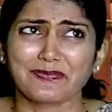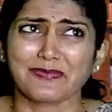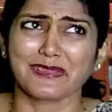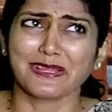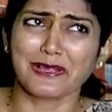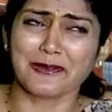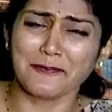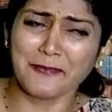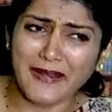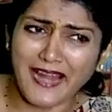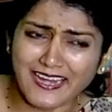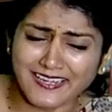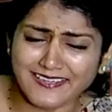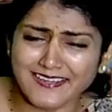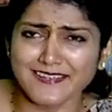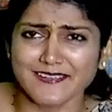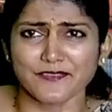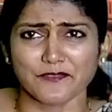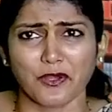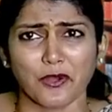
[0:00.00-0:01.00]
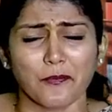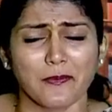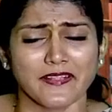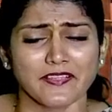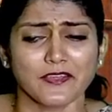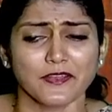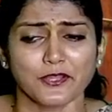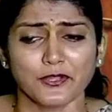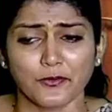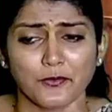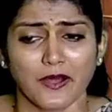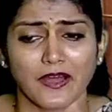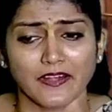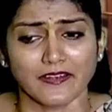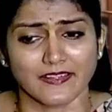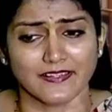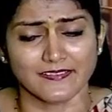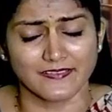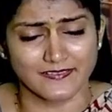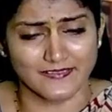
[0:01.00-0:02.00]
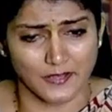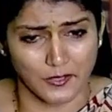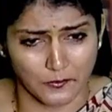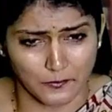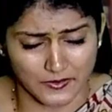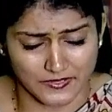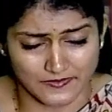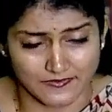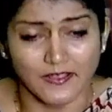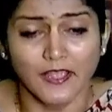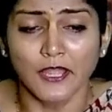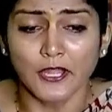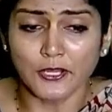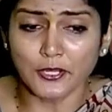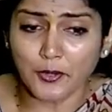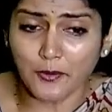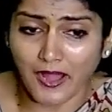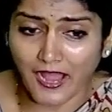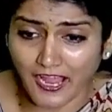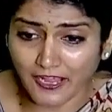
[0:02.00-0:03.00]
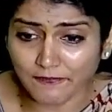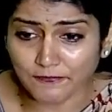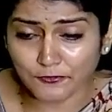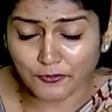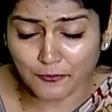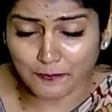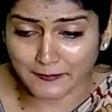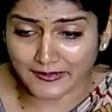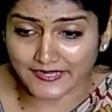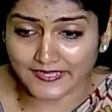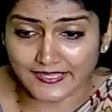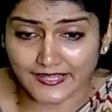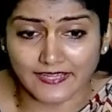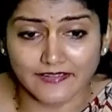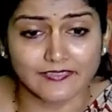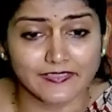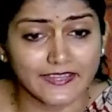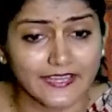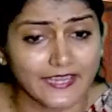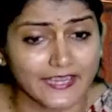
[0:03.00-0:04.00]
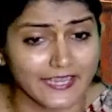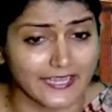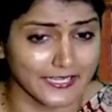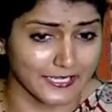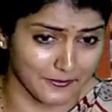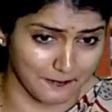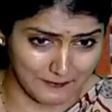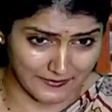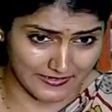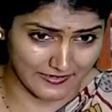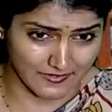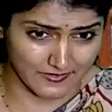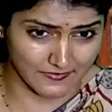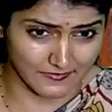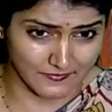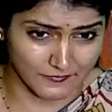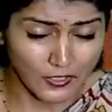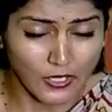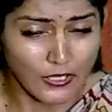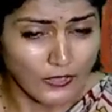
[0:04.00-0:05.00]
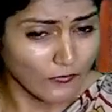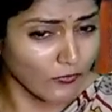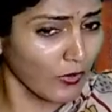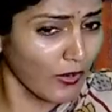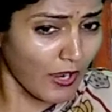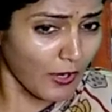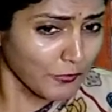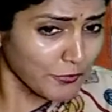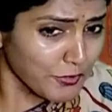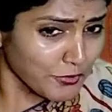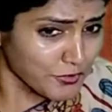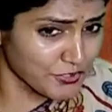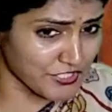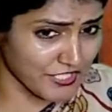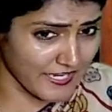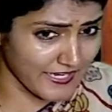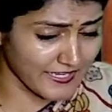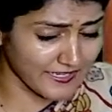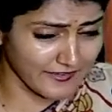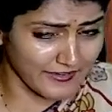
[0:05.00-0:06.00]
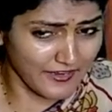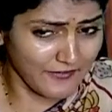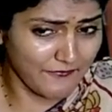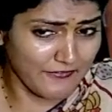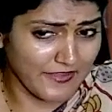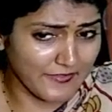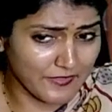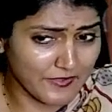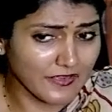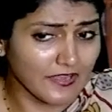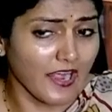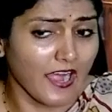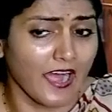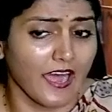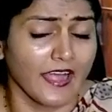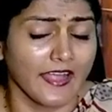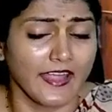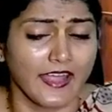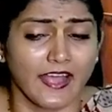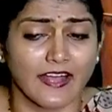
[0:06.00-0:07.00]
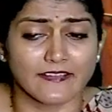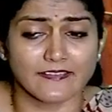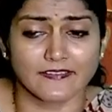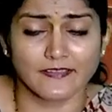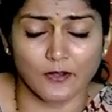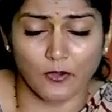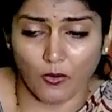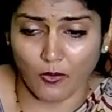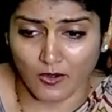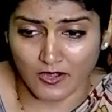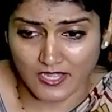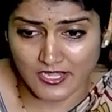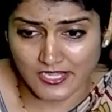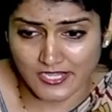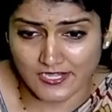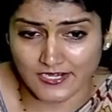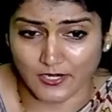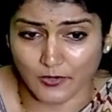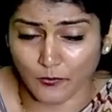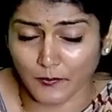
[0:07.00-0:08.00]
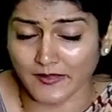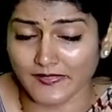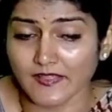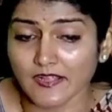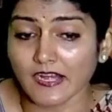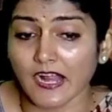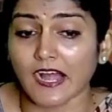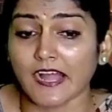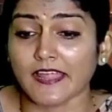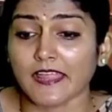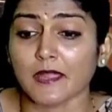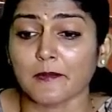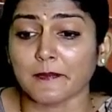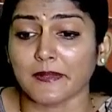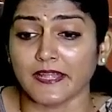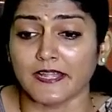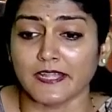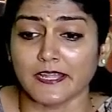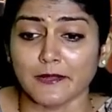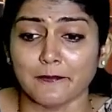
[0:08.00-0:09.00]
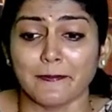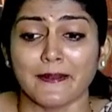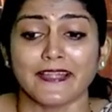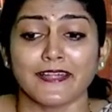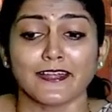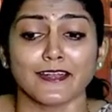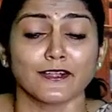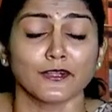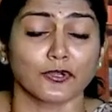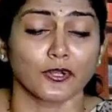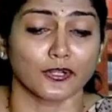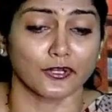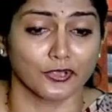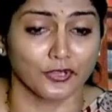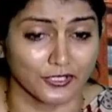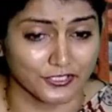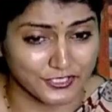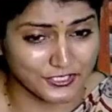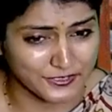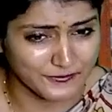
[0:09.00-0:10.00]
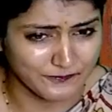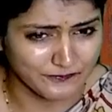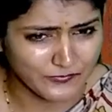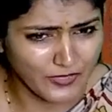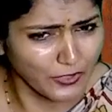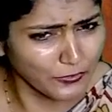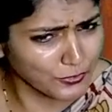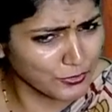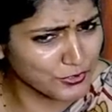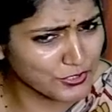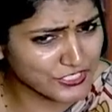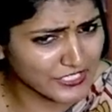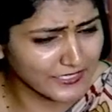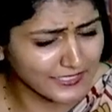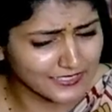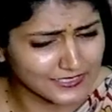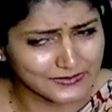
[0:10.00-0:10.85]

practice or whether you are in service, you have to maintain the independence. So how to check, okay, whether I as an auditor, whether I am independent or not? How to check?